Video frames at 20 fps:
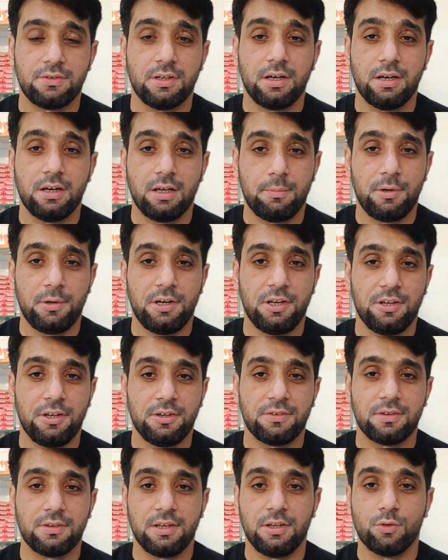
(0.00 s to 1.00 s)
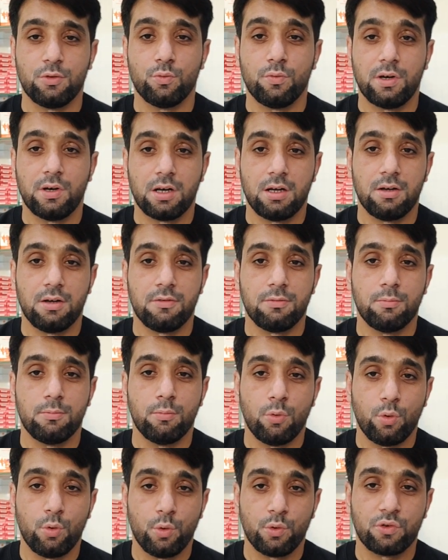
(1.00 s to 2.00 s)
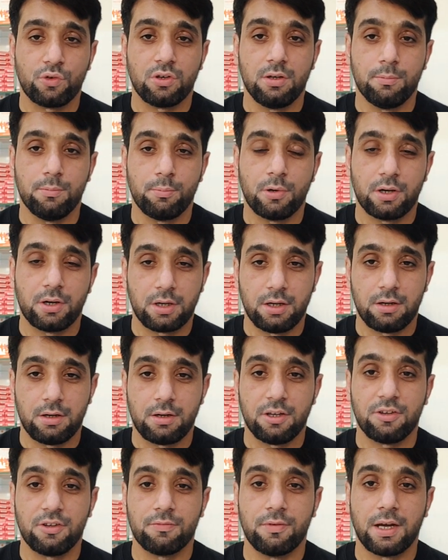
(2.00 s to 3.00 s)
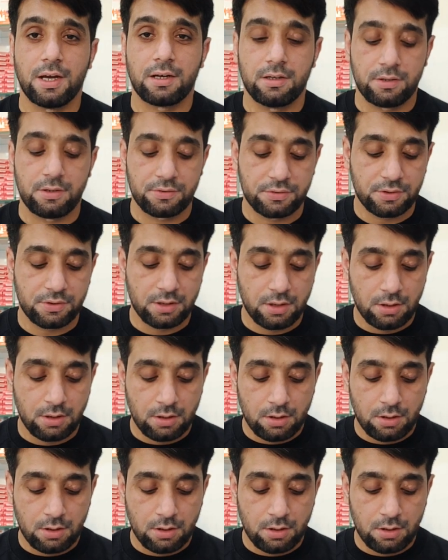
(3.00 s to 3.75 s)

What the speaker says: then diabetes is one of most important risk factors.